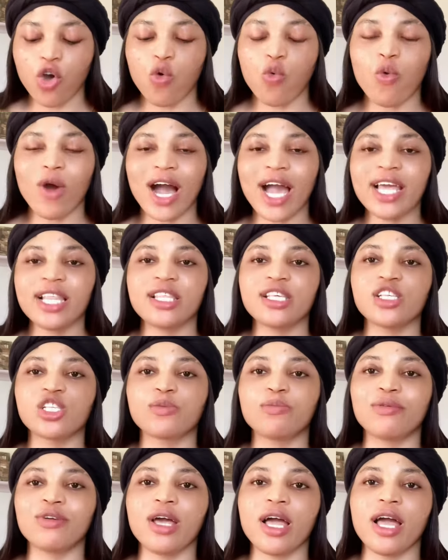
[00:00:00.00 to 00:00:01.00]
Why
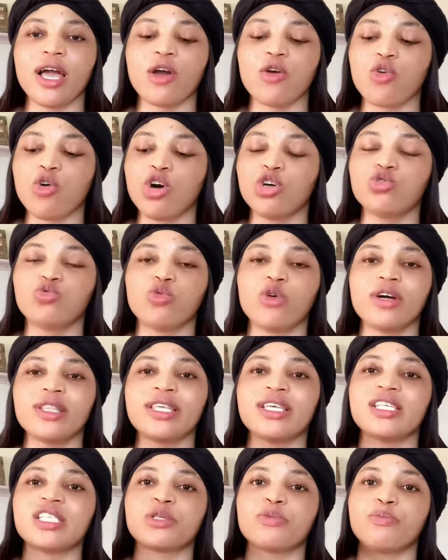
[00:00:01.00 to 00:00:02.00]
this gold
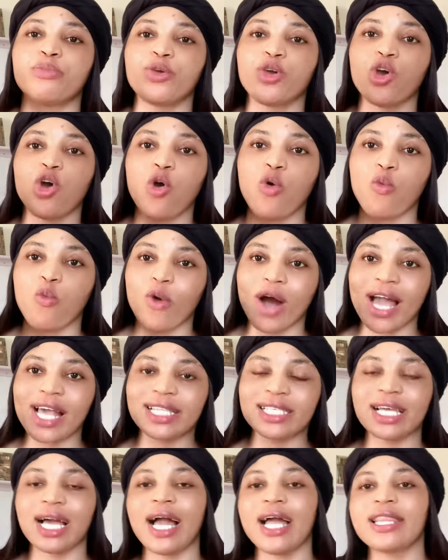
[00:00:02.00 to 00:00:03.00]
one is pure
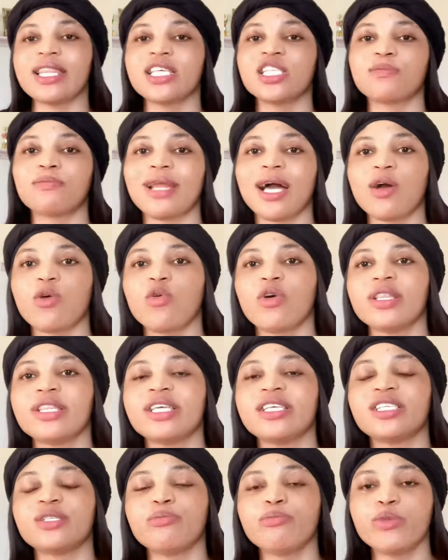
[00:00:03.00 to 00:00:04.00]
white and this black one
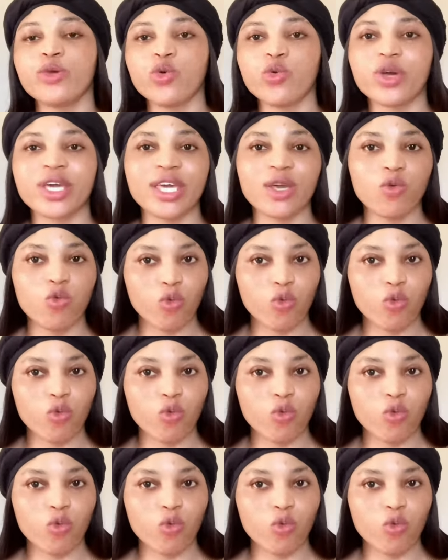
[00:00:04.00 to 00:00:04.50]
is milky